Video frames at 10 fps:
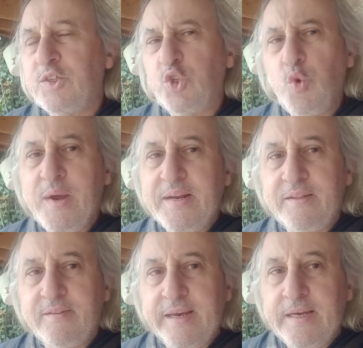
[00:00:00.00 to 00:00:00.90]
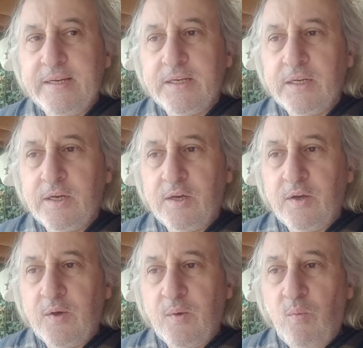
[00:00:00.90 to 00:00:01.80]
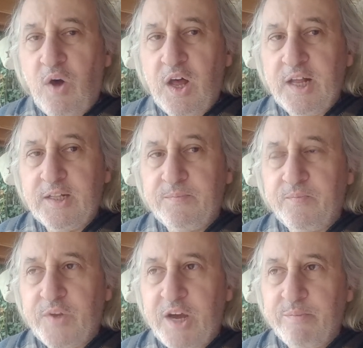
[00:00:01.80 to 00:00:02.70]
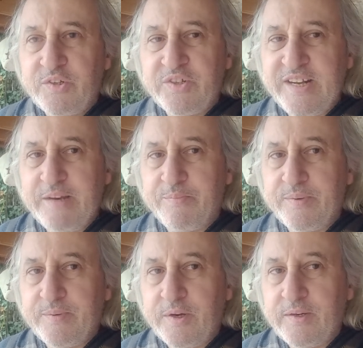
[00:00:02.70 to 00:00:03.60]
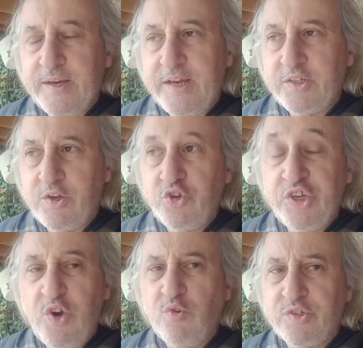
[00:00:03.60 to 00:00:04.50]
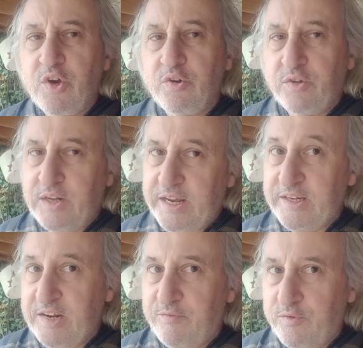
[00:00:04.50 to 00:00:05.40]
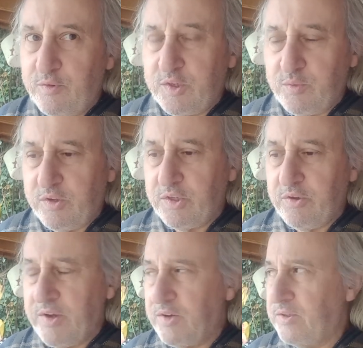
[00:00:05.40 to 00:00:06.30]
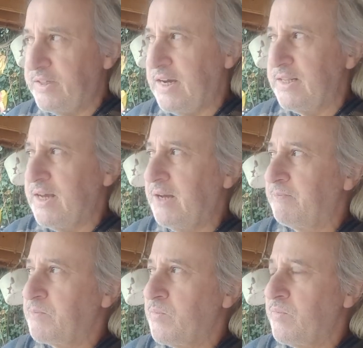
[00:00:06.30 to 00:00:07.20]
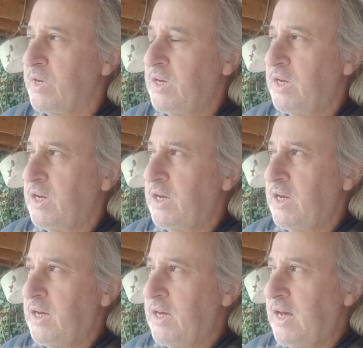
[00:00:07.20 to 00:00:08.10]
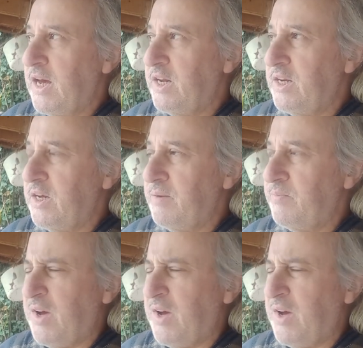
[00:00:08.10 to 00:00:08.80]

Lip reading: do anything while I'm asleep, okay? So she also could, like, influence what's going on down there. And I